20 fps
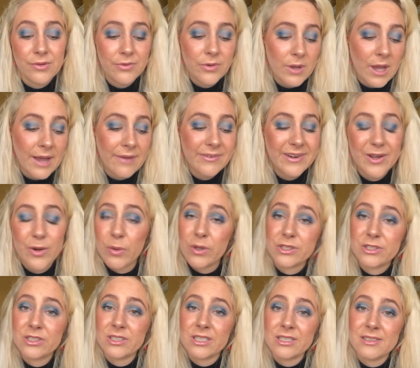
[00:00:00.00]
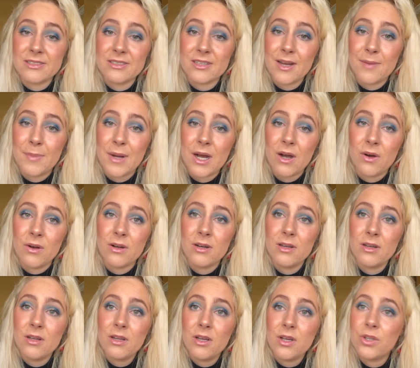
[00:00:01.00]
or if you have any questions about
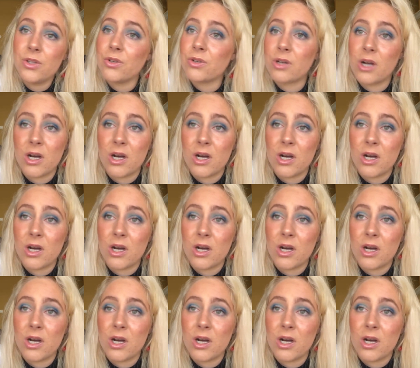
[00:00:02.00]
your